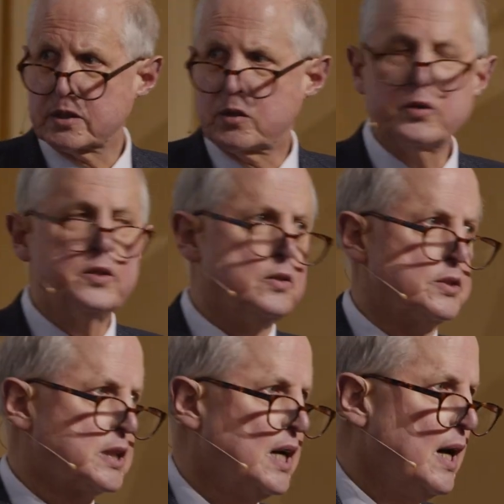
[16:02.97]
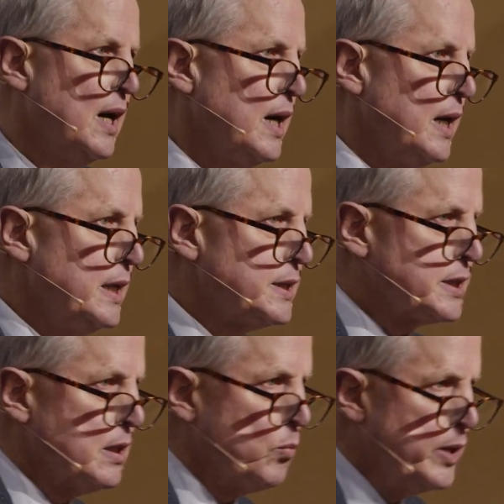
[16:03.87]
The good news
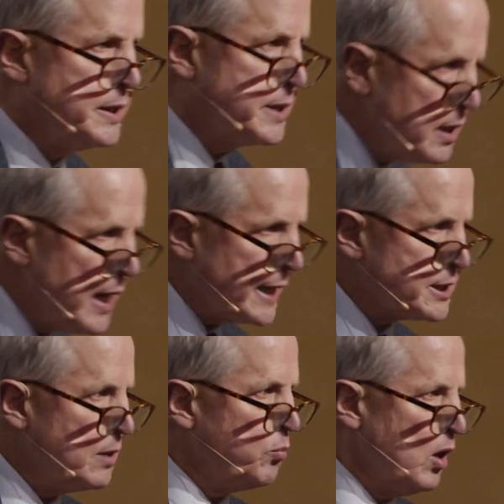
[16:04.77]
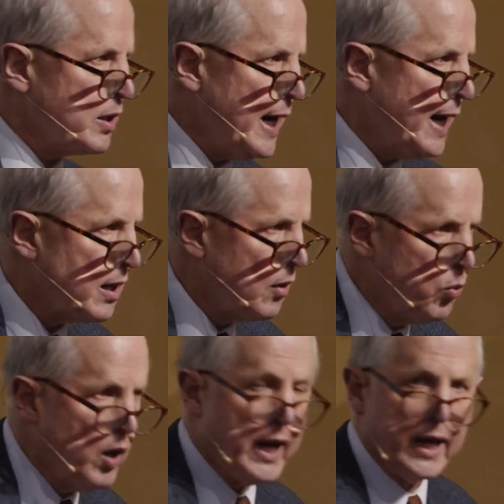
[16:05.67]
is that we did actually work out a
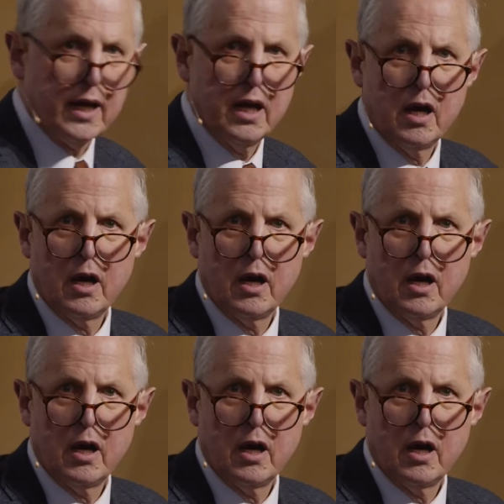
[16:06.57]
way